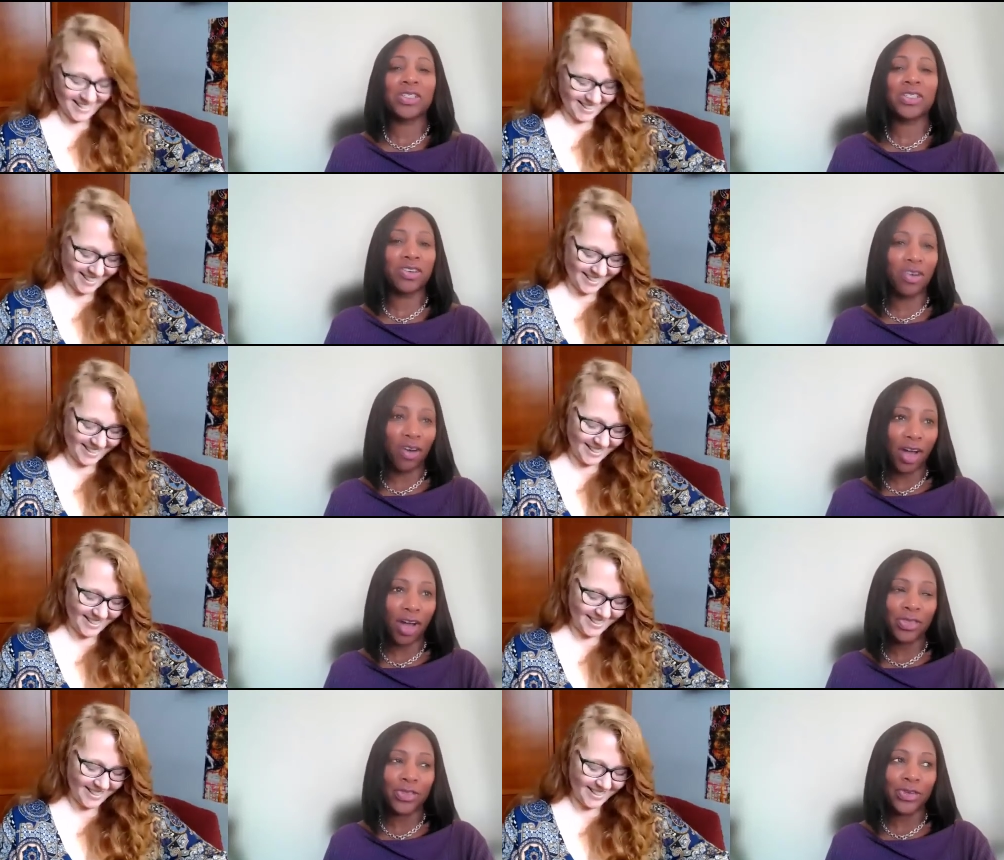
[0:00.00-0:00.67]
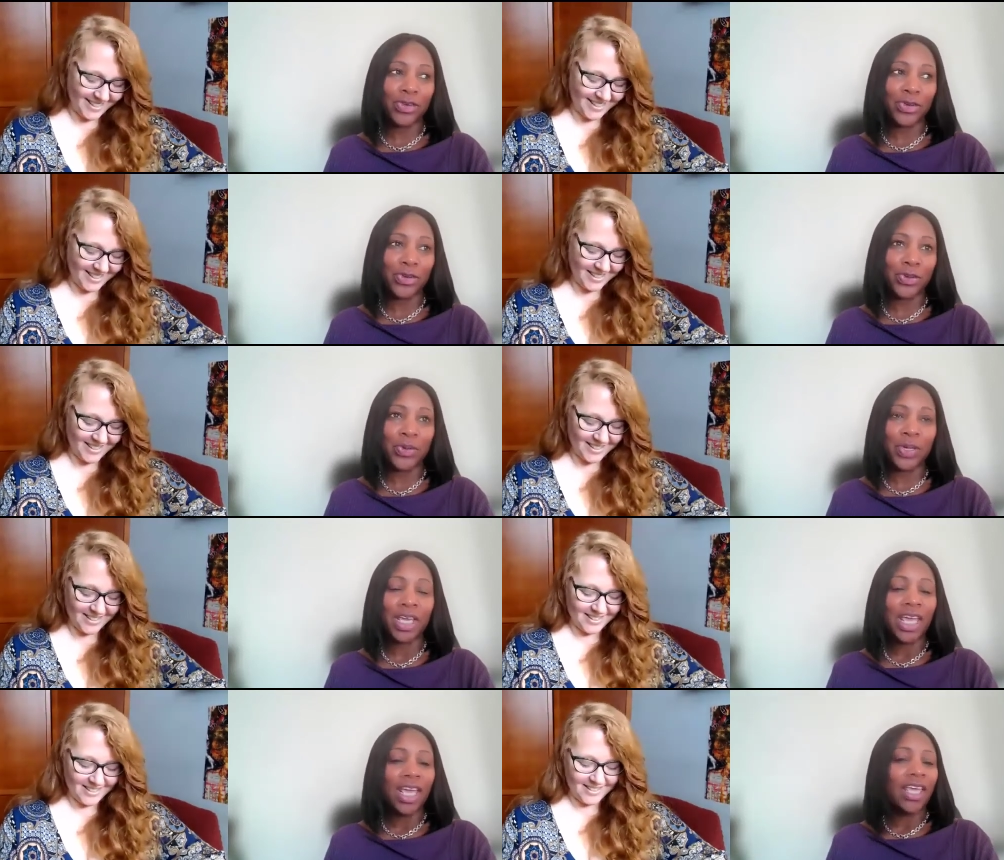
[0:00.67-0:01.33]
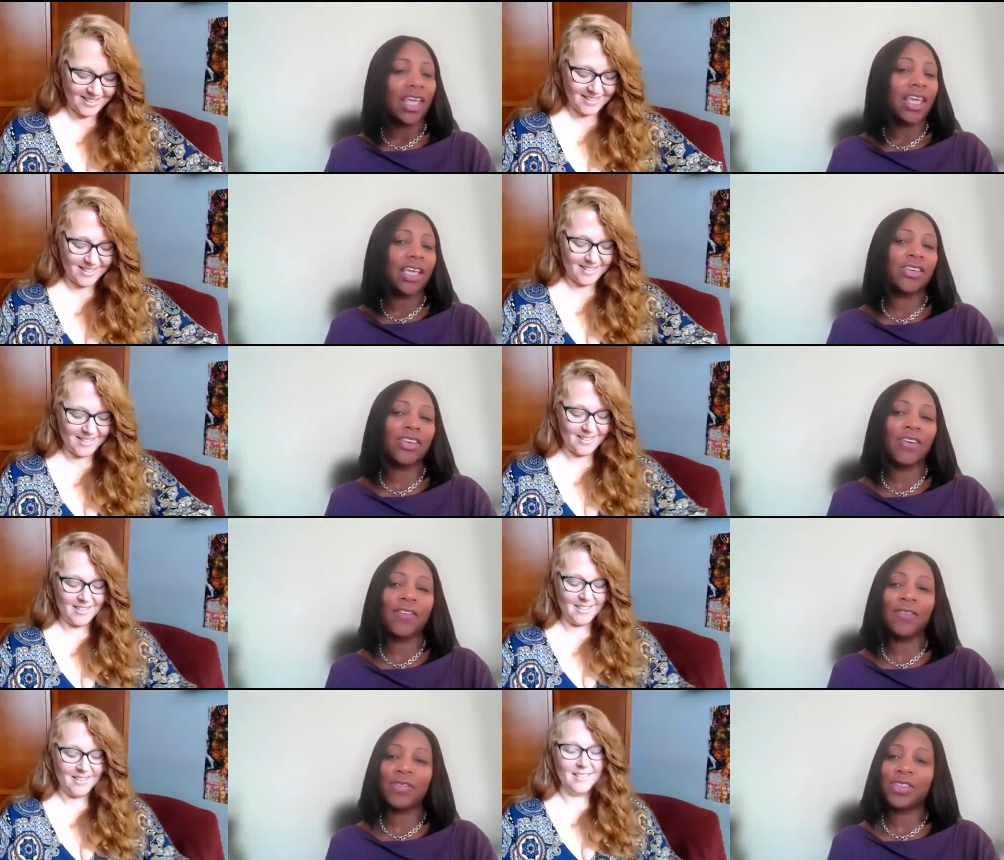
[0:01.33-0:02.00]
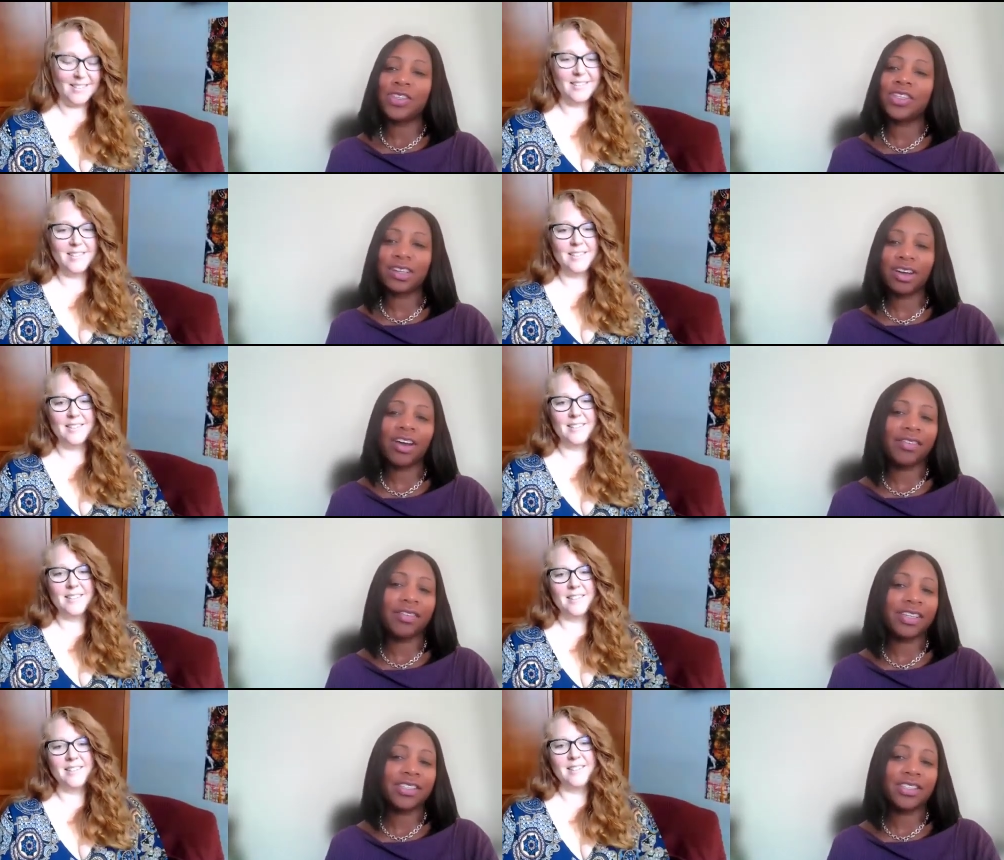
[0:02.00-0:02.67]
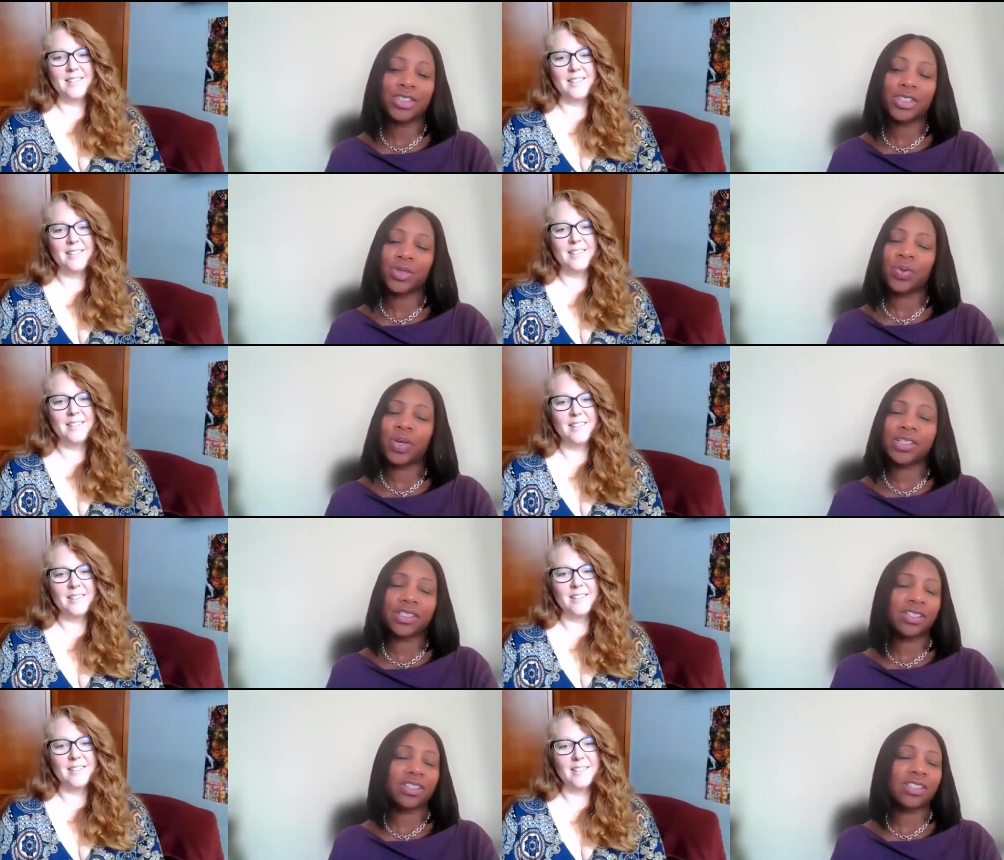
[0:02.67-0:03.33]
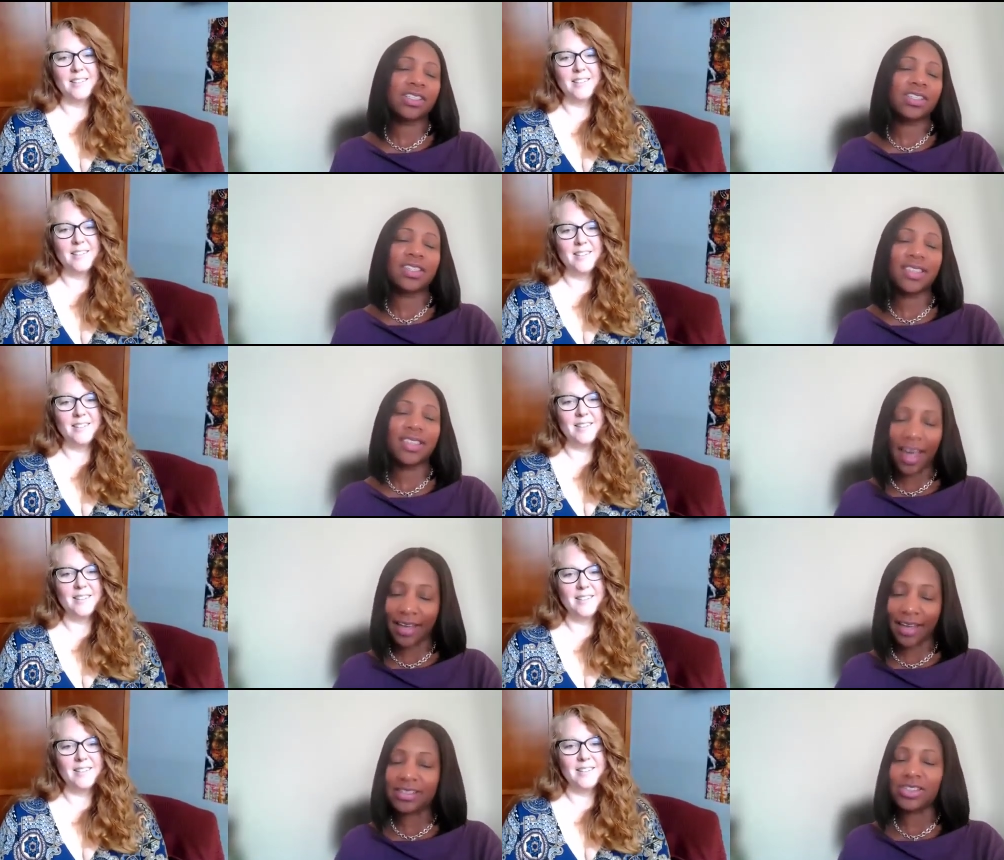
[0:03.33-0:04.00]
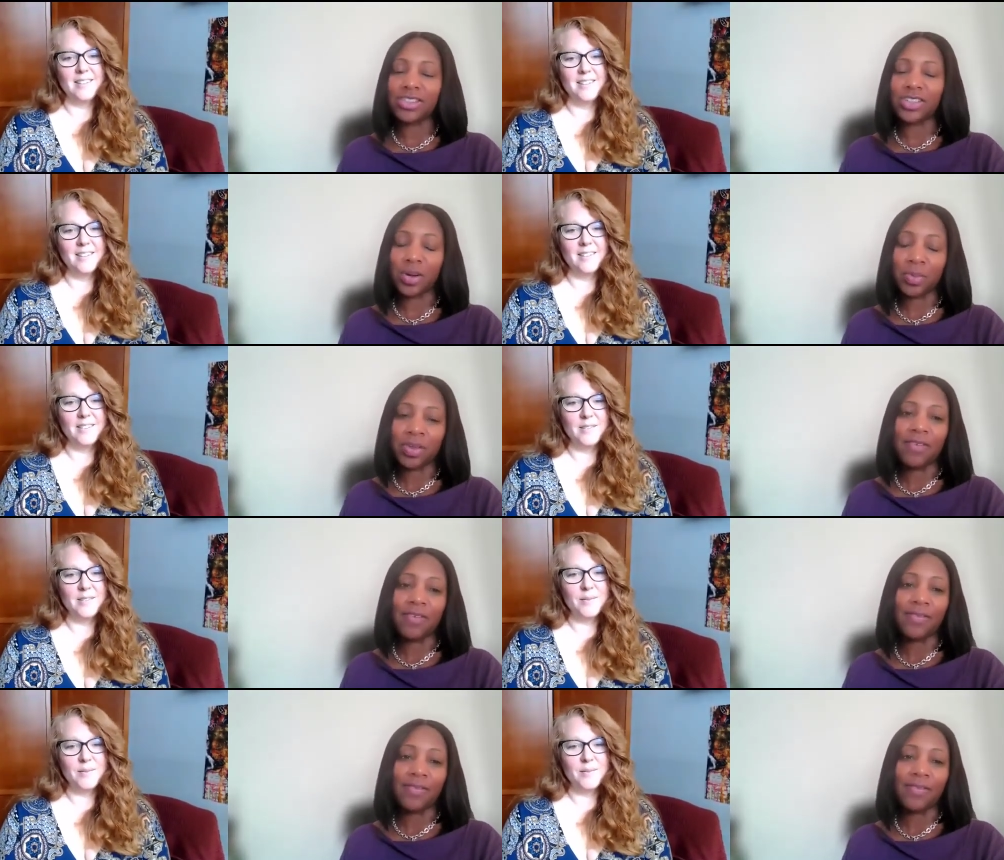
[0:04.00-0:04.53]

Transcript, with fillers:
Speaker 1: what you've gone through, your current situation does not determine